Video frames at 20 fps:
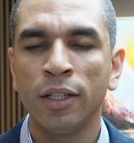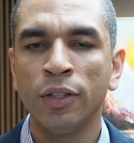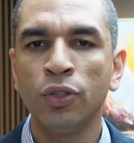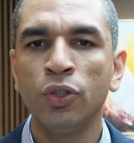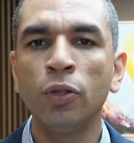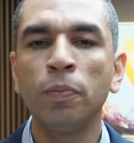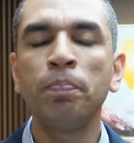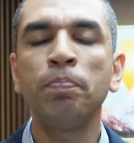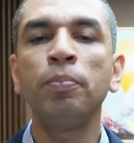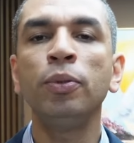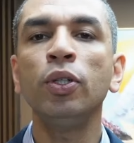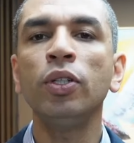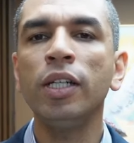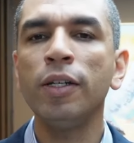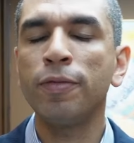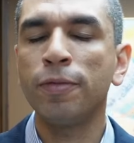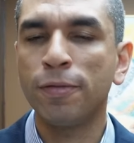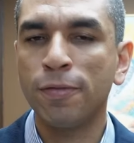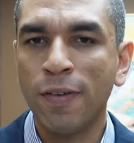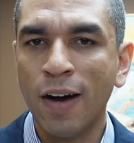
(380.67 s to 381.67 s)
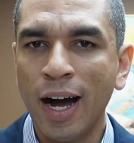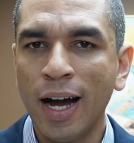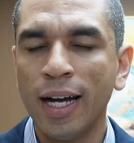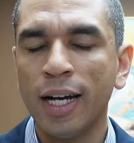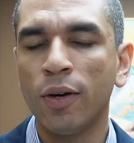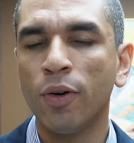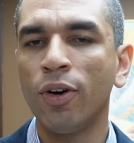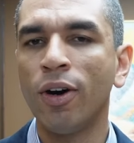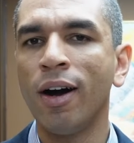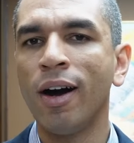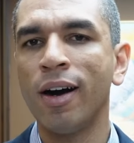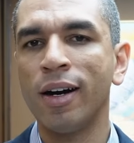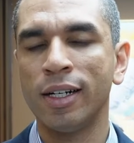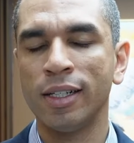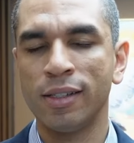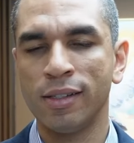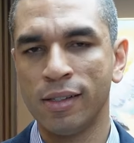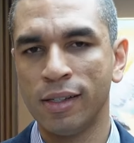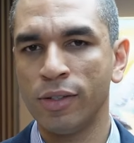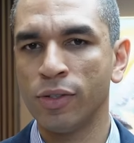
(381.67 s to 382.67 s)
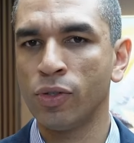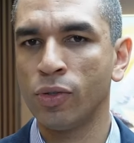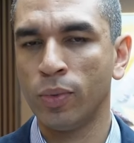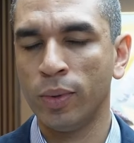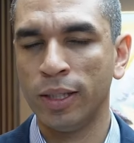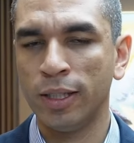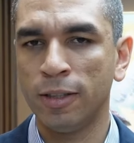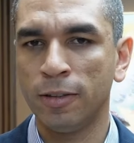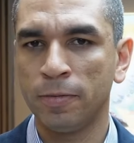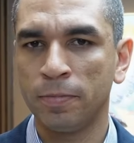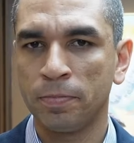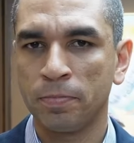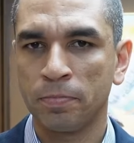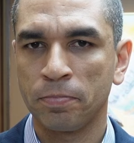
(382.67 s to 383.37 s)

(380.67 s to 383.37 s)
to purify our hearts as well.